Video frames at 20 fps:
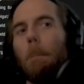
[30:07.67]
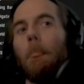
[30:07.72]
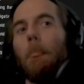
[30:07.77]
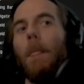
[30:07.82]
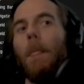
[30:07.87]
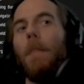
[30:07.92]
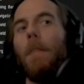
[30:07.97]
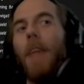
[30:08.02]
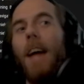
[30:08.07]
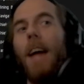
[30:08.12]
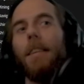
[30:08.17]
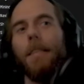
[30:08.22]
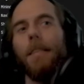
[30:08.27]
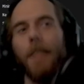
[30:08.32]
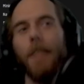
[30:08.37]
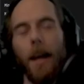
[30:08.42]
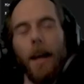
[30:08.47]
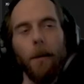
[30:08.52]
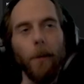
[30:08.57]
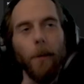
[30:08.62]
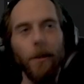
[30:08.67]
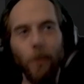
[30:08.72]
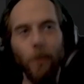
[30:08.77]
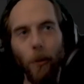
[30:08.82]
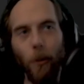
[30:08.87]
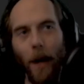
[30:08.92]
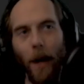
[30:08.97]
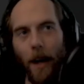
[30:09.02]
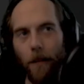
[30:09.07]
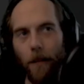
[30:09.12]
That said, we do
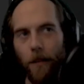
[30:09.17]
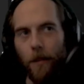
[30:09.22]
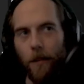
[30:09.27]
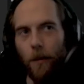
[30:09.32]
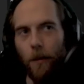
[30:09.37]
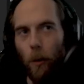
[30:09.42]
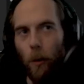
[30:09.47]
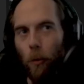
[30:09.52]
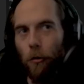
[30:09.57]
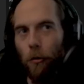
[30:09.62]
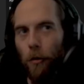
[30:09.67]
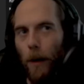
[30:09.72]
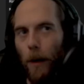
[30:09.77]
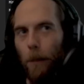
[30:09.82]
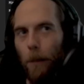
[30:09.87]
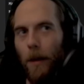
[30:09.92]
have this new ship,